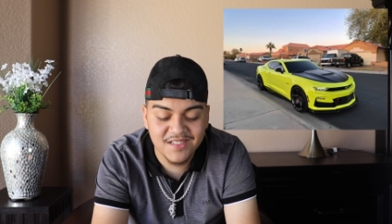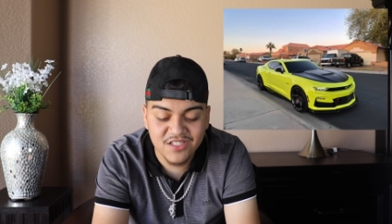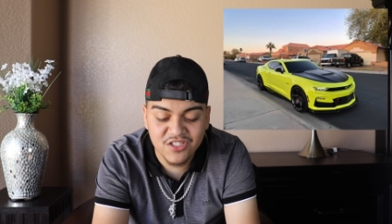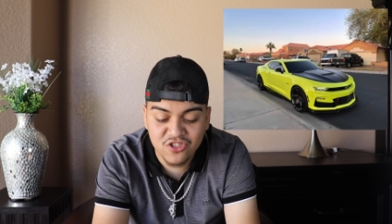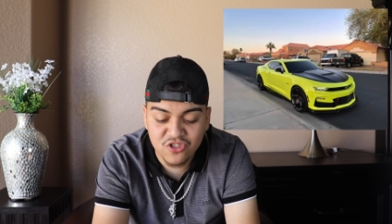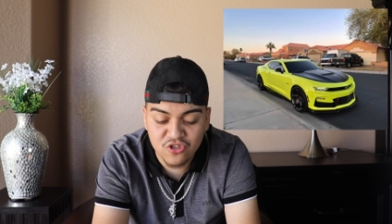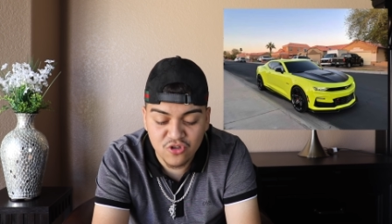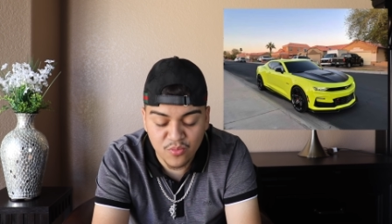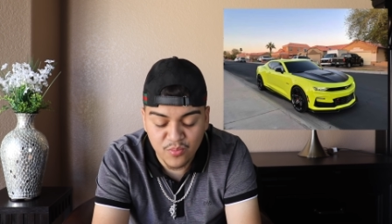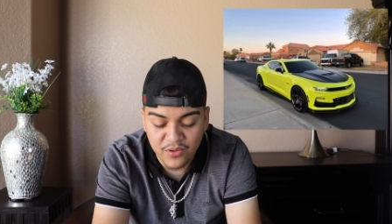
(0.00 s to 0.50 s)
It's
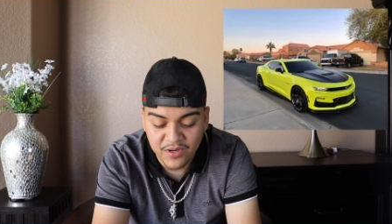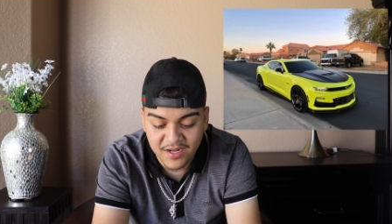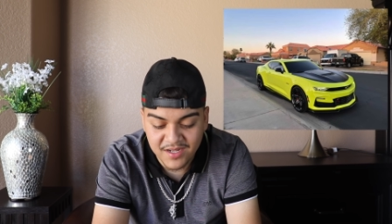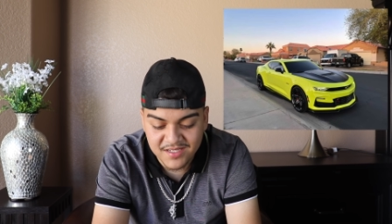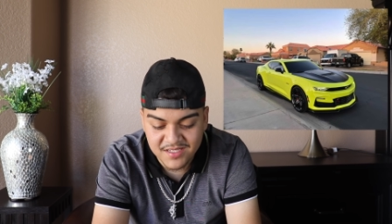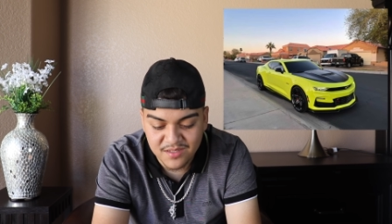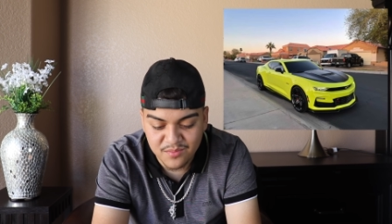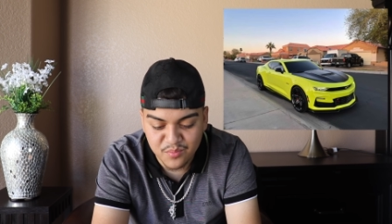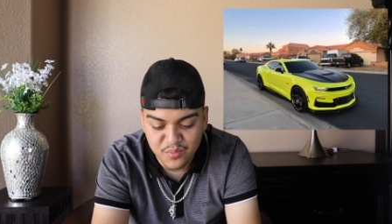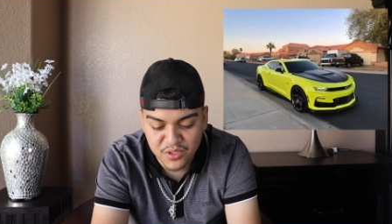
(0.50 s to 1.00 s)
super
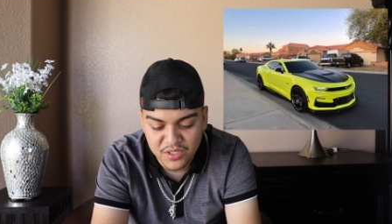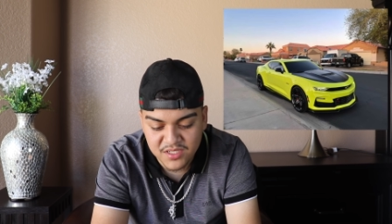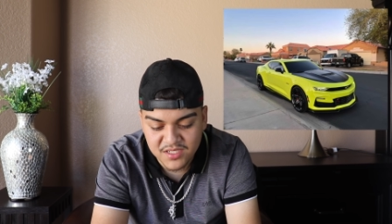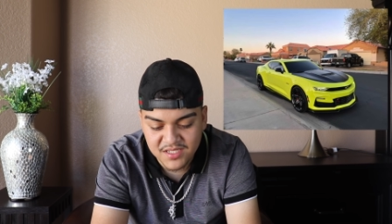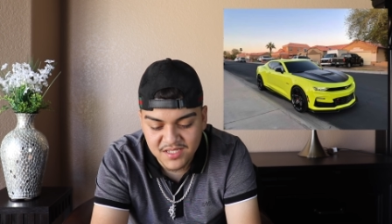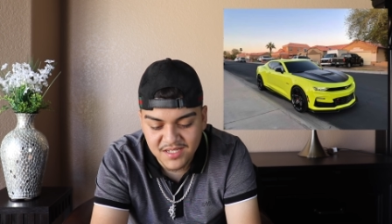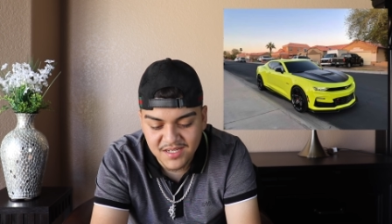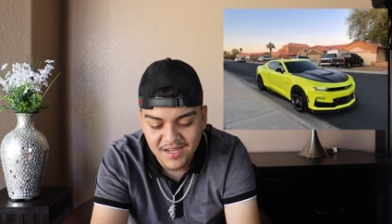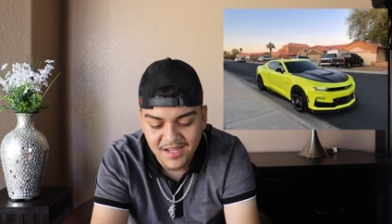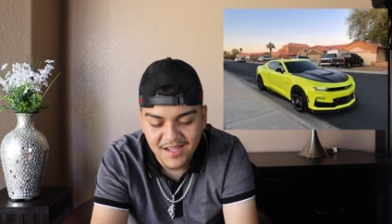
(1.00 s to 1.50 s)
nice in
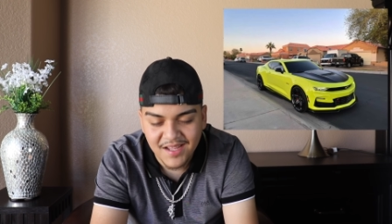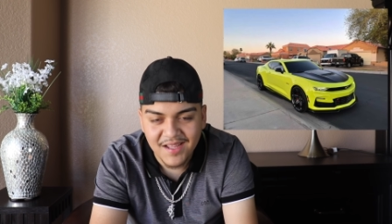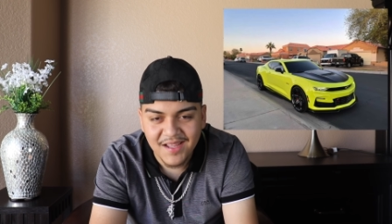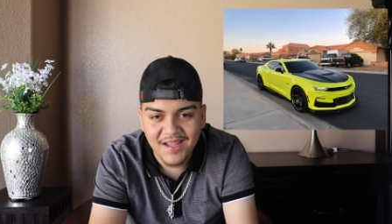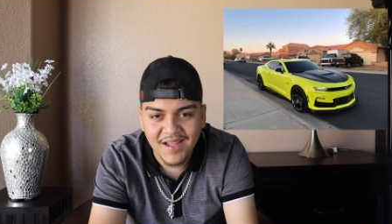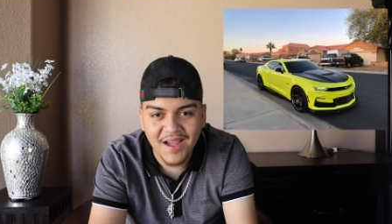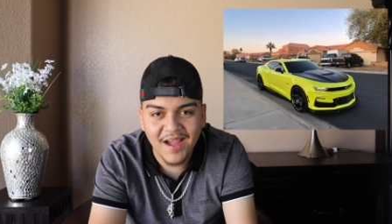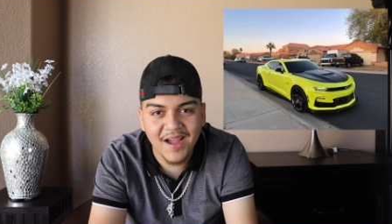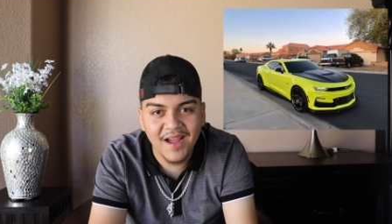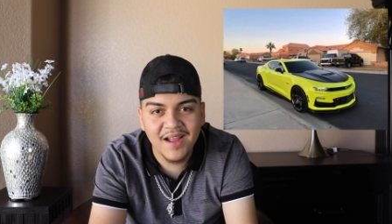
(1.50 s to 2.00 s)
person
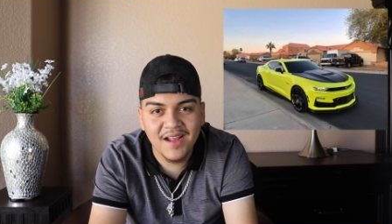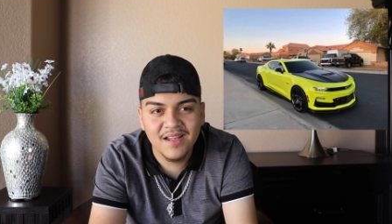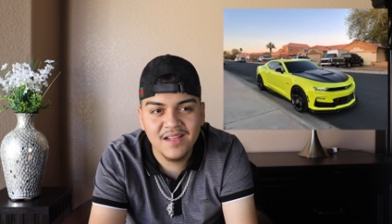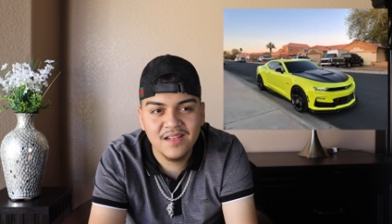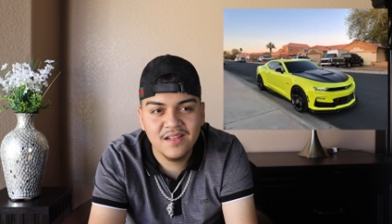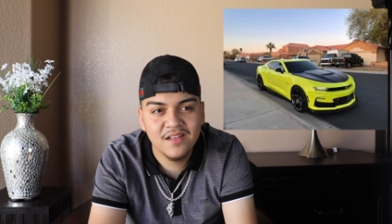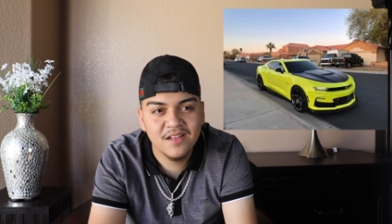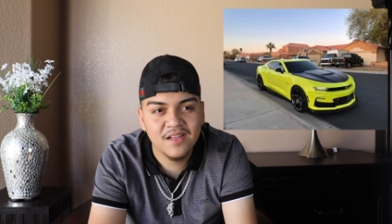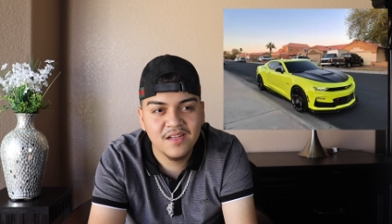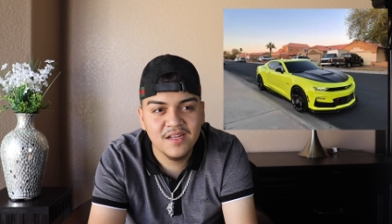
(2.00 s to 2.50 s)

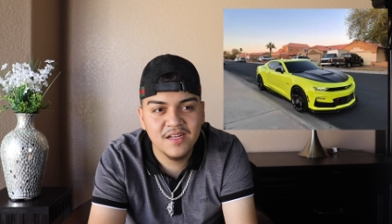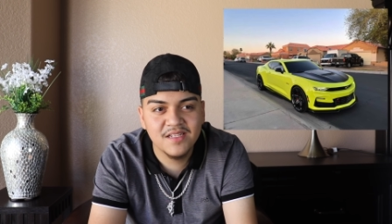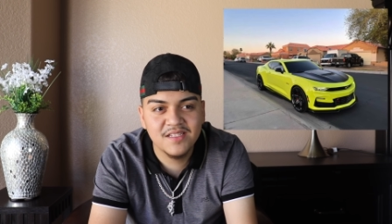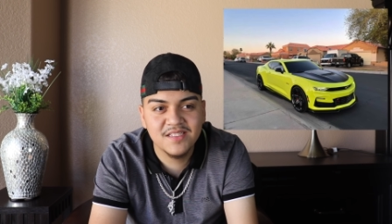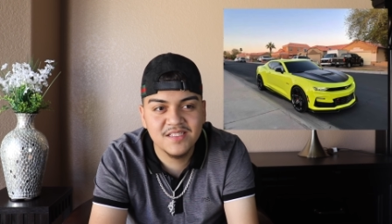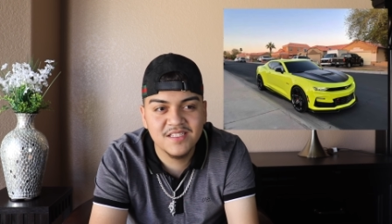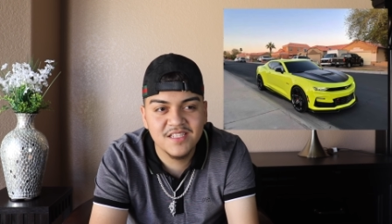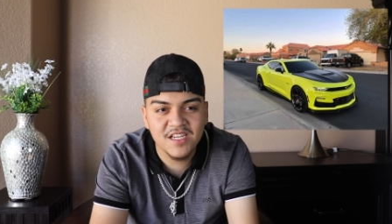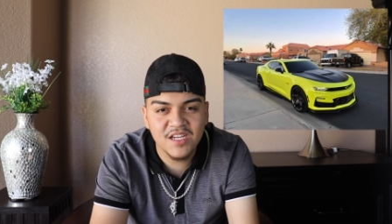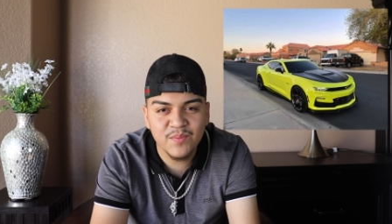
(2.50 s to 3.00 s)
and it's
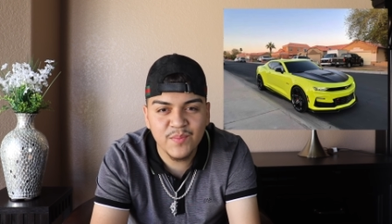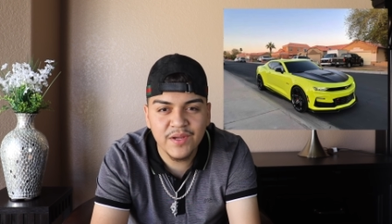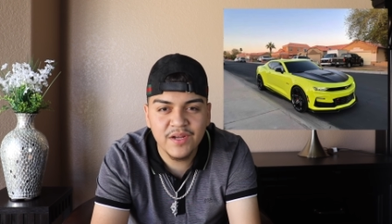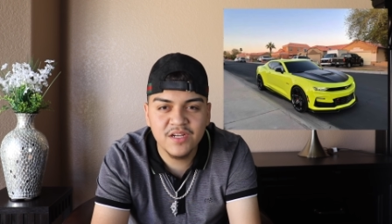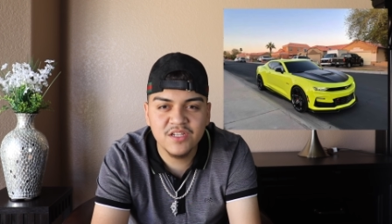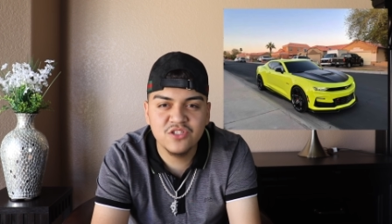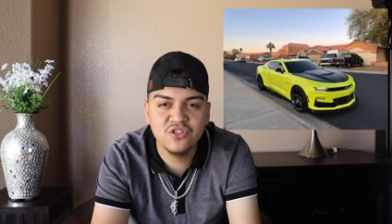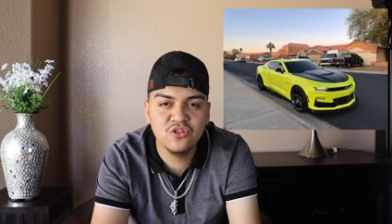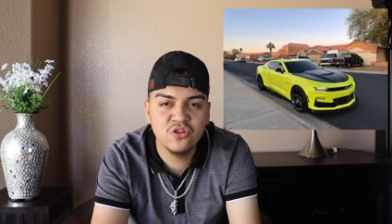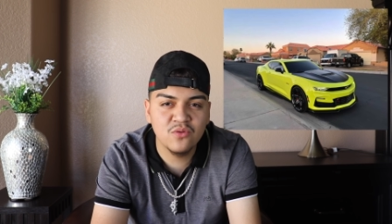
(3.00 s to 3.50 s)
sick
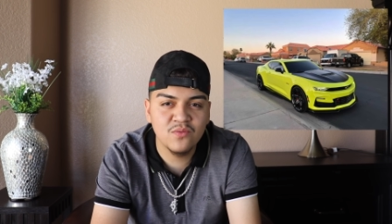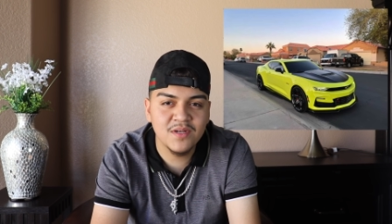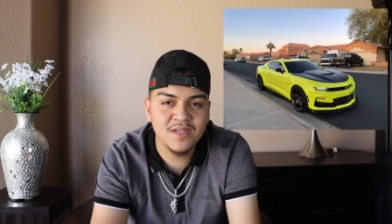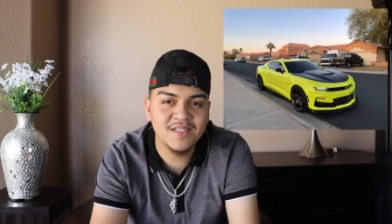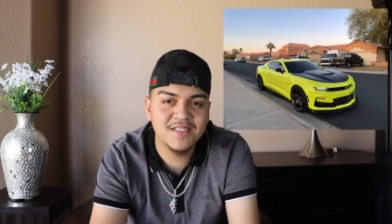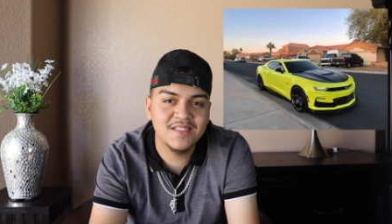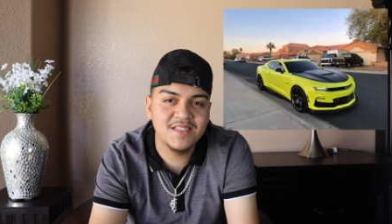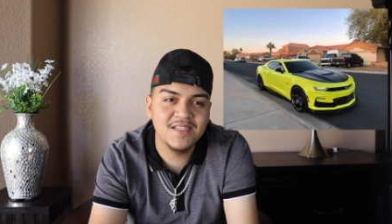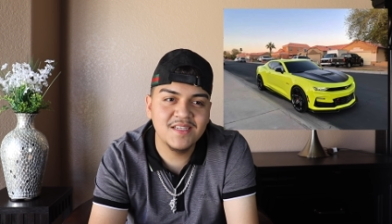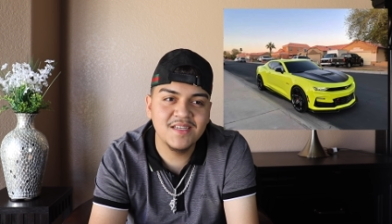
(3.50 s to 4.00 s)
because you don't really
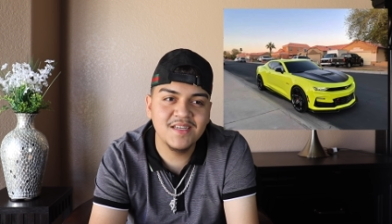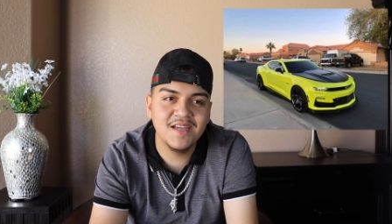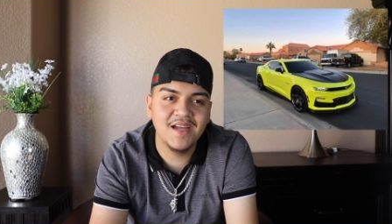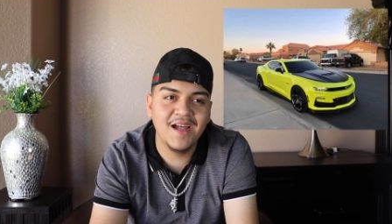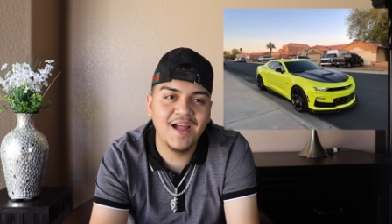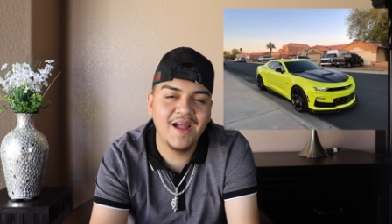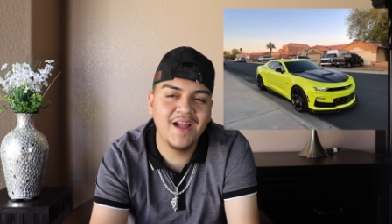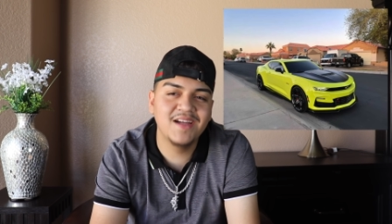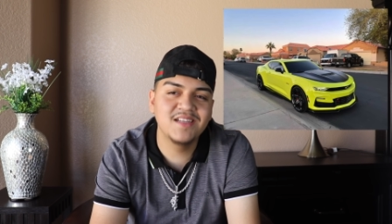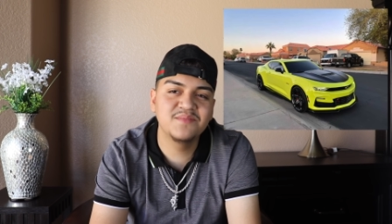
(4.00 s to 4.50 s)
see
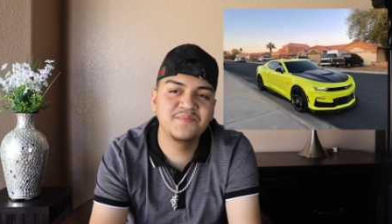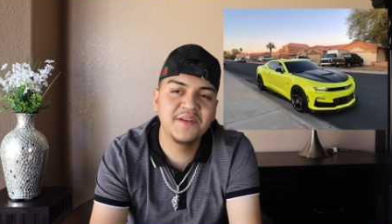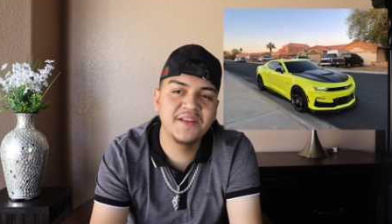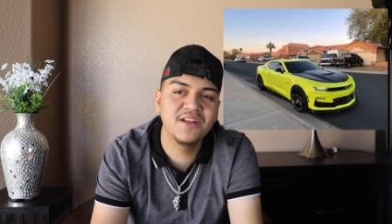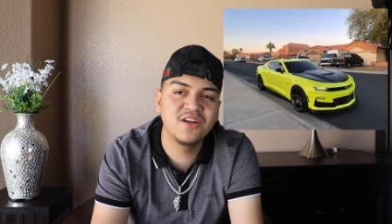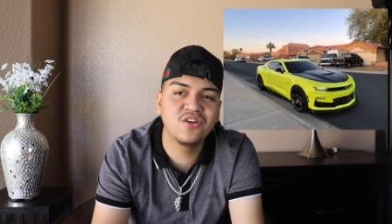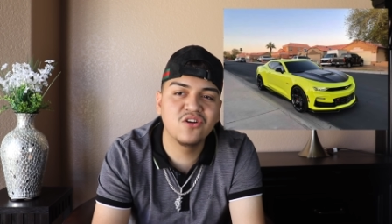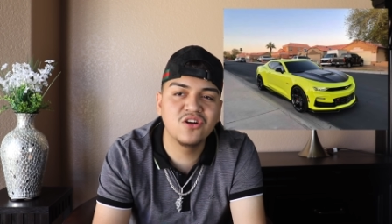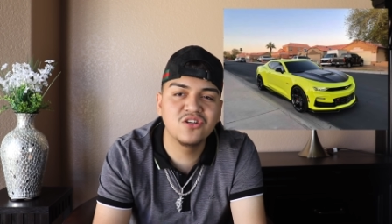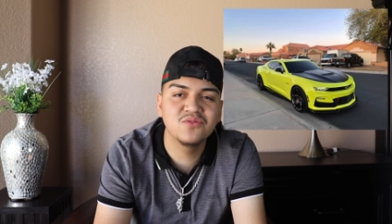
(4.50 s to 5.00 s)
as
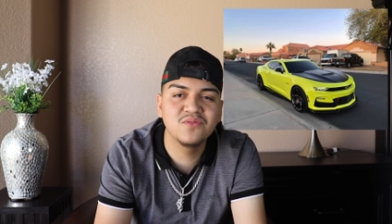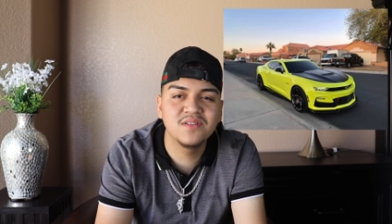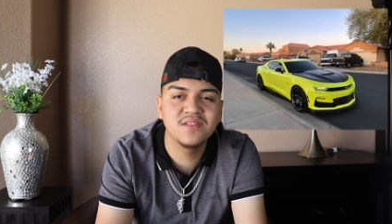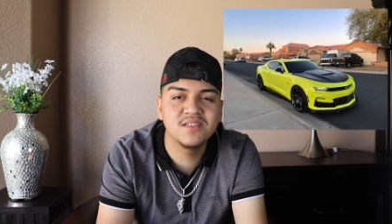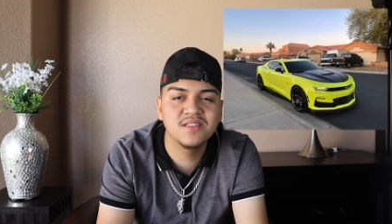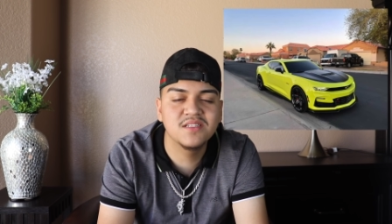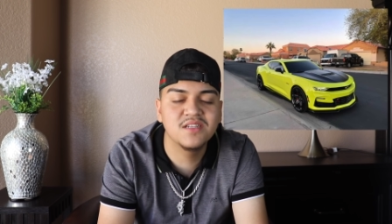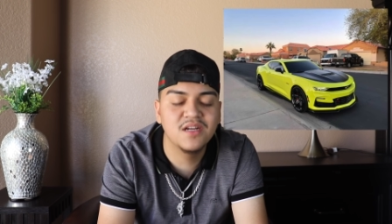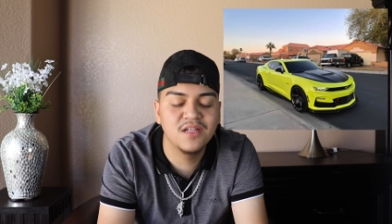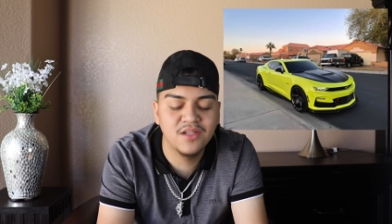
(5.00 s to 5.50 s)
many cars with
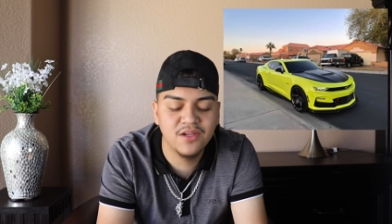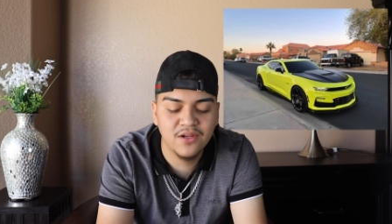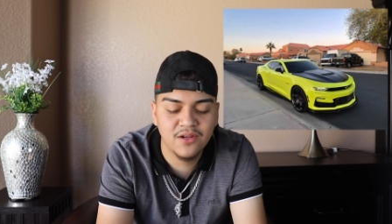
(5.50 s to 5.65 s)
this color,